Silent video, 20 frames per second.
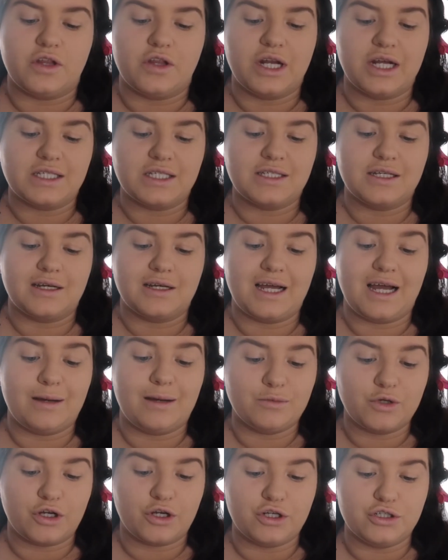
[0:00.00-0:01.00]
next thing I
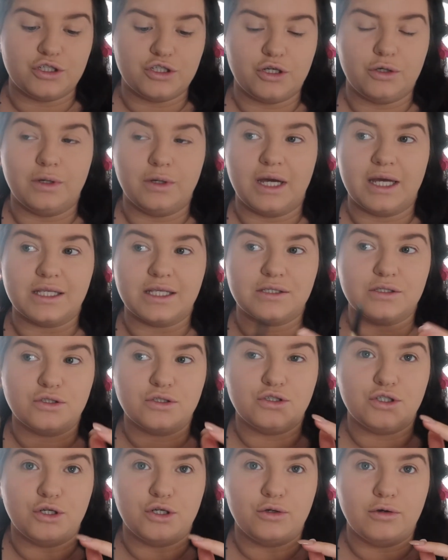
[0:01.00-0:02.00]
am going to do is
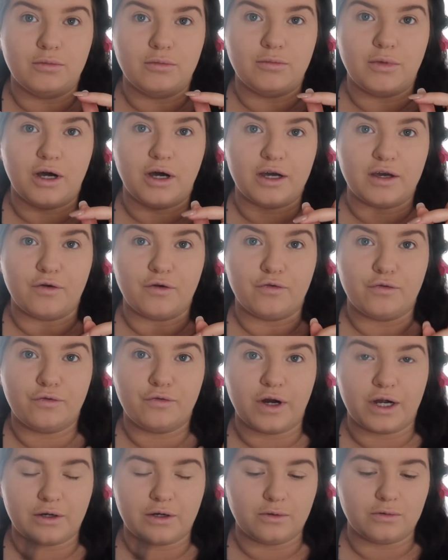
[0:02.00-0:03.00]
do my
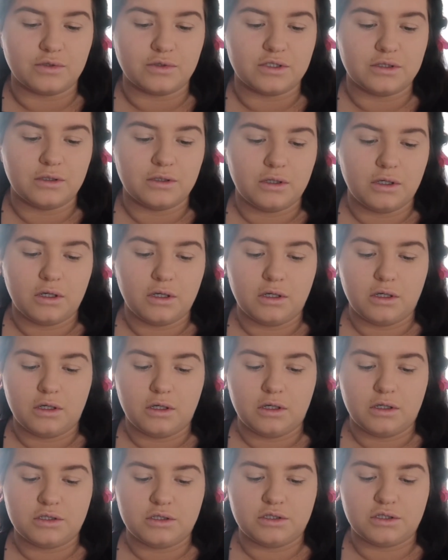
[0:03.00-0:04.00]
freckles.
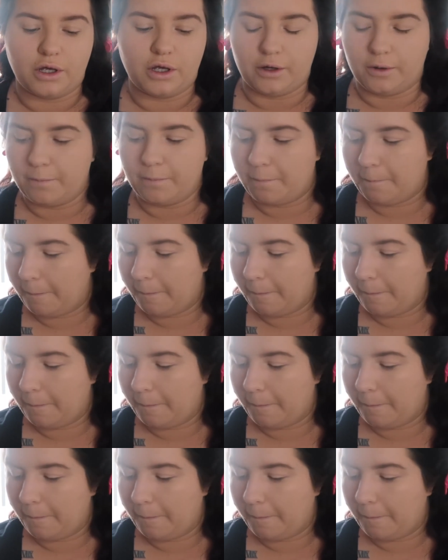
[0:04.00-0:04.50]
So